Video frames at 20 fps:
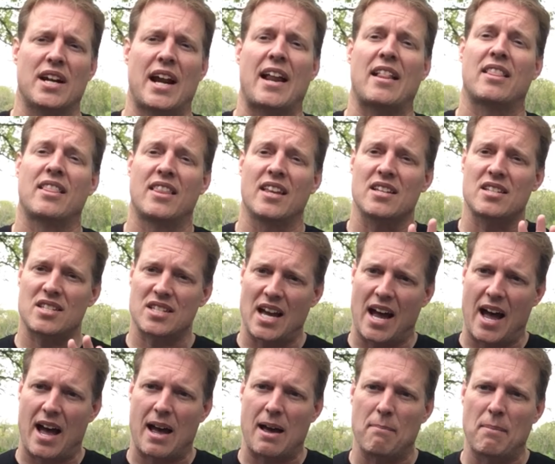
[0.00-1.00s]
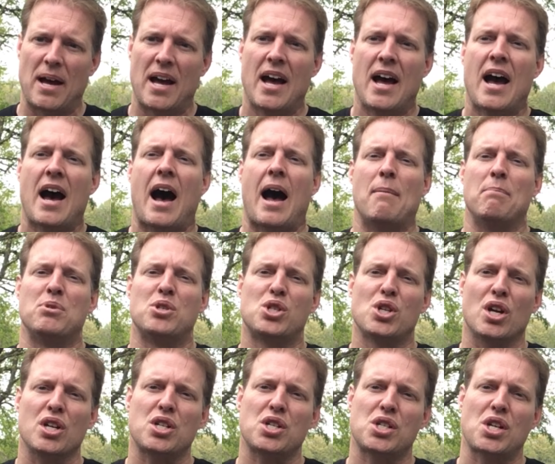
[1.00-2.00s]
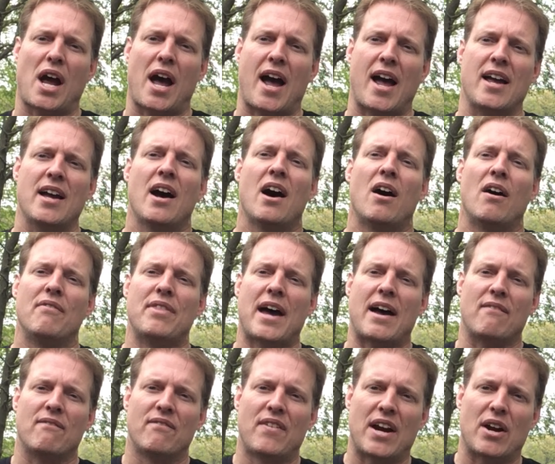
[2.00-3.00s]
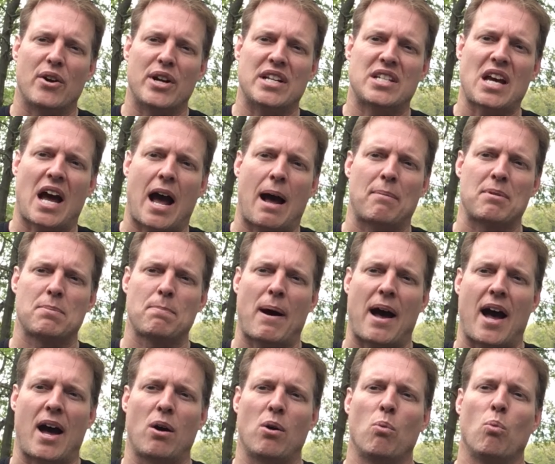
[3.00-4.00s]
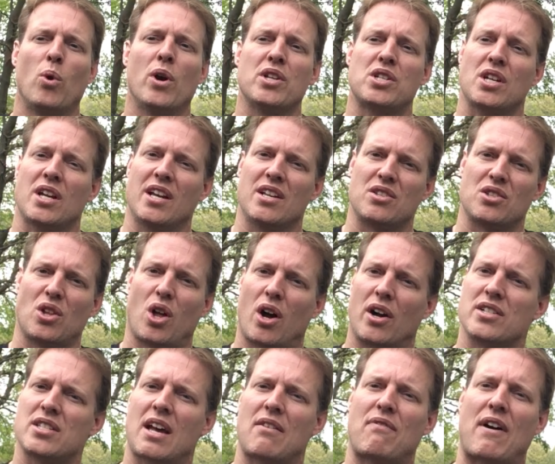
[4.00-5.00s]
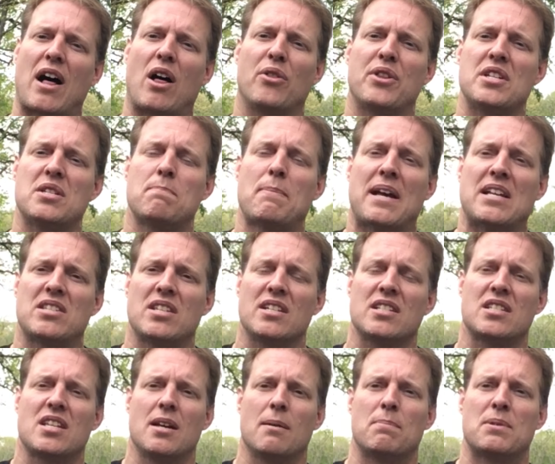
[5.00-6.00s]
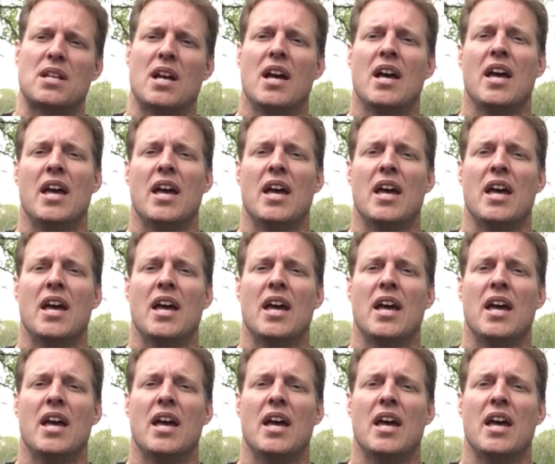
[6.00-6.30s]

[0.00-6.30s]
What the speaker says: At this time, I'm just shy of that very top spot, which, as long as I follow these basic tips,